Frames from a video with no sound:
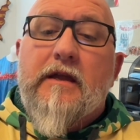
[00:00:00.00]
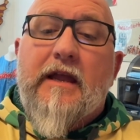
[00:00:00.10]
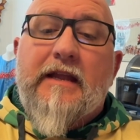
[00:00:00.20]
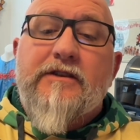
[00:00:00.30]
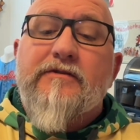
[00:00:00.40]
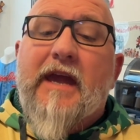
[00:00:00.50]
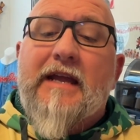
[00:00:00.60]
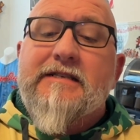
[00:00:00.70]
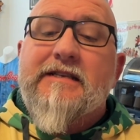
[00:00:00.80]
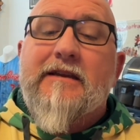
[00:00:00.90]
And you
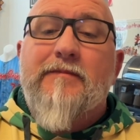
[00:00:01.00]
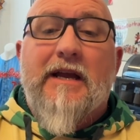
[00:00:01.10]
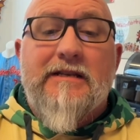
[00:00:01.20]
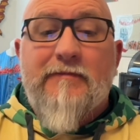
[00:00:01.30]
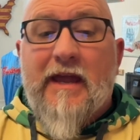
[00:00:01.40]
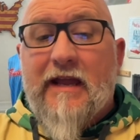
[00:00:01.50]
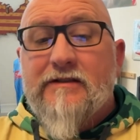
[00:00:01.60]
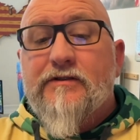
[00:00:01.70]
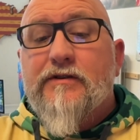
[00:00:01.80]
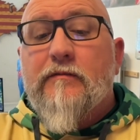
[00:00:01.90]
can't see it because my
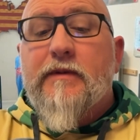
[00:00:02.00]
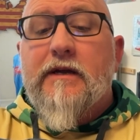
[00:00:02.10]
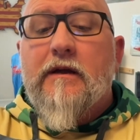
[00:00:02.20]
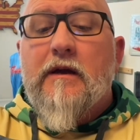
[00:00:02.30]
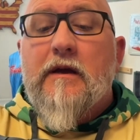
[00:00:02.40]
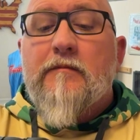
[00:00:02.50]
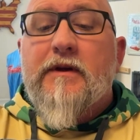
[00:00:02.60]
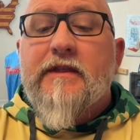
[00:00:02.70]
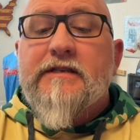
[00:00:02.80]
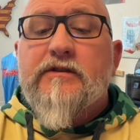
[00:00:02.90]
hands are so big,
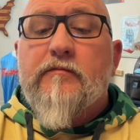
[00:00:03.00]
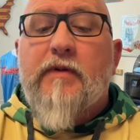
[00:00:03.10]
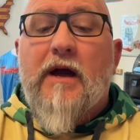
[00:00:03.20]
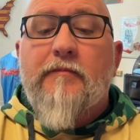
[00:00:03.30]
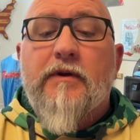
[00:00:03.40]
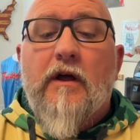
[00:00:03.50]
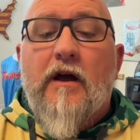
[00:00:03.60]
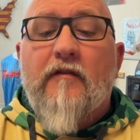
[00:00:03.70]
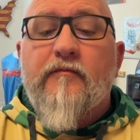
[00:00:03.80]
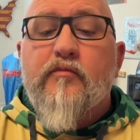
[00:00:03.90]
but these are popping
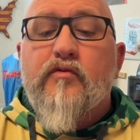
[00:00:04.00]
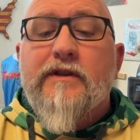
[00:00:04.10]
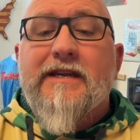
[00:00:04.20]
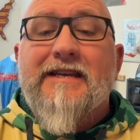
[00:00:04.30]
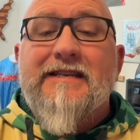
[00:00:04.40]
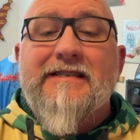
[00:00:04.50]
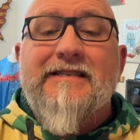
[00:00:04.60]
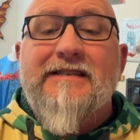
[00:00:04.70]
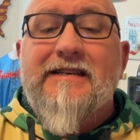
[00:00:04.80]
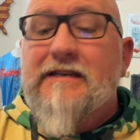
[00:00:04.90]
off pretty
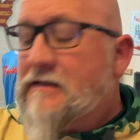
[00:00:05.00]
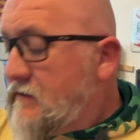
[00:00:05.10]
easily.